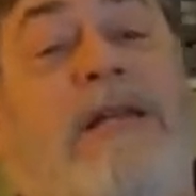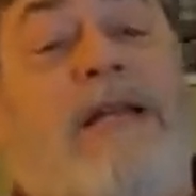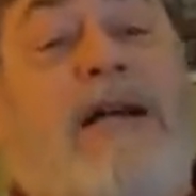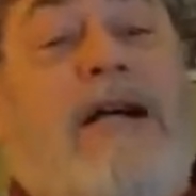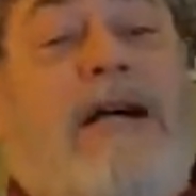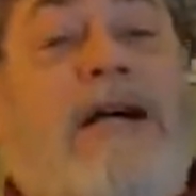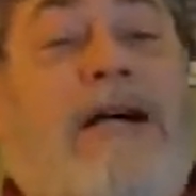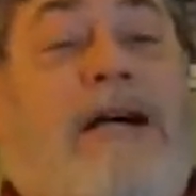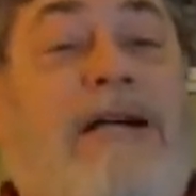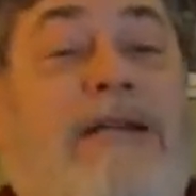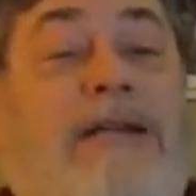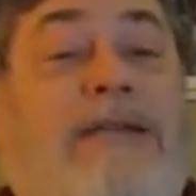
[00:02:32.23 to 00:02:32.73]

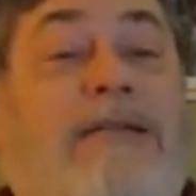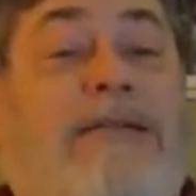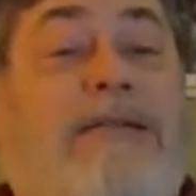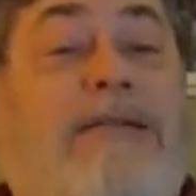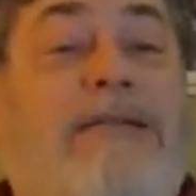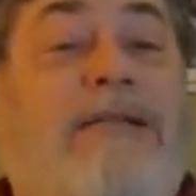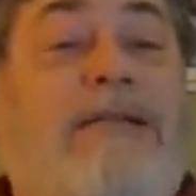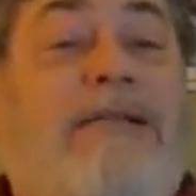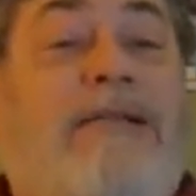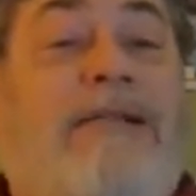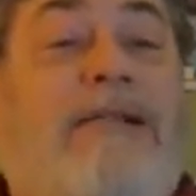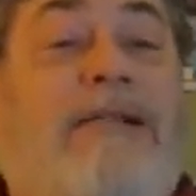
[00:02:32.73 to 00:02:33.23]
Uh,
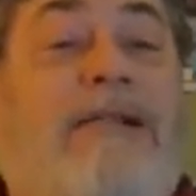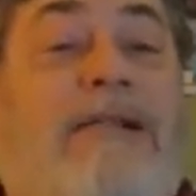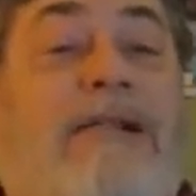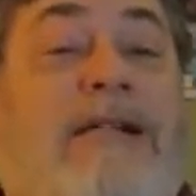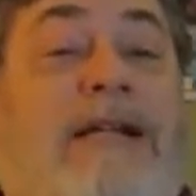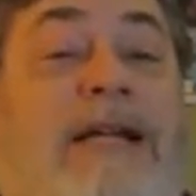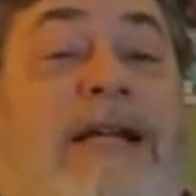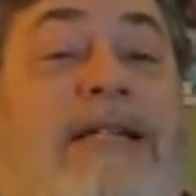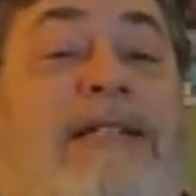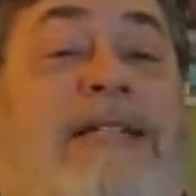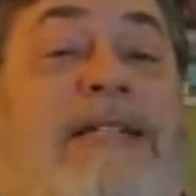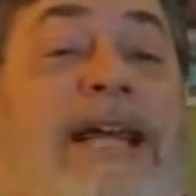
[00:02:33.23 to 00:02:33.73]

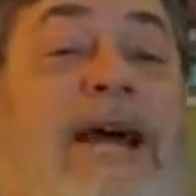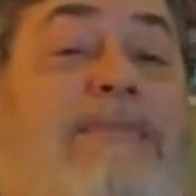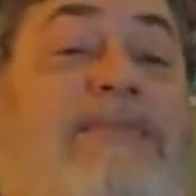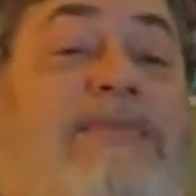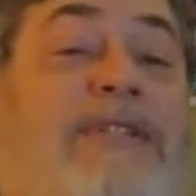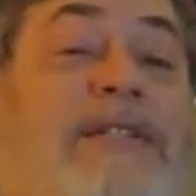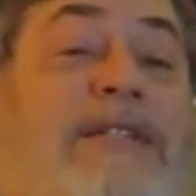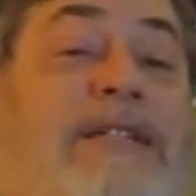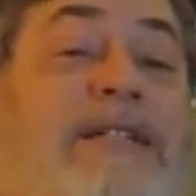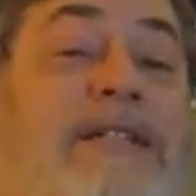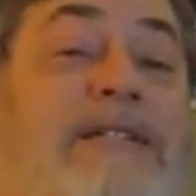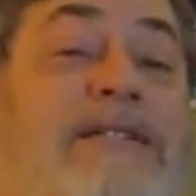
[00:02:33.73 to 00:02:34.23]

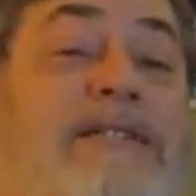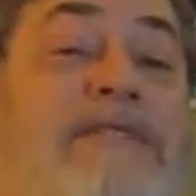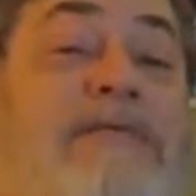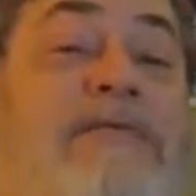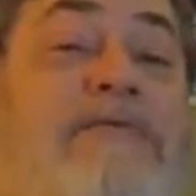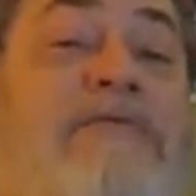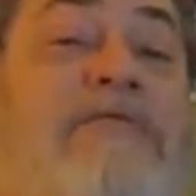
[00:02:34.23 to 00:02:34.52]
except uh,